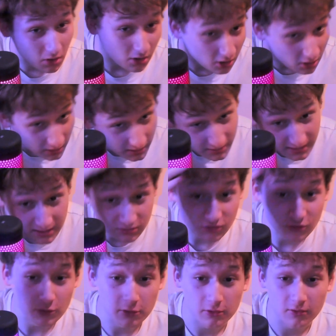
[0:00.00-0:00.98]
I did
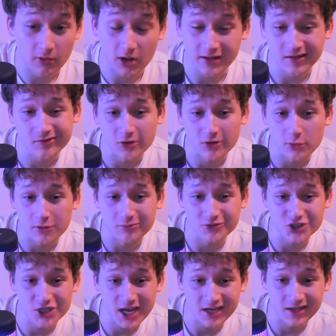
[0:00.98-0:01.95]
do some
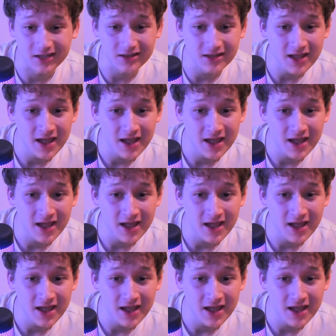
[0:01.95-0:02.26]
checking,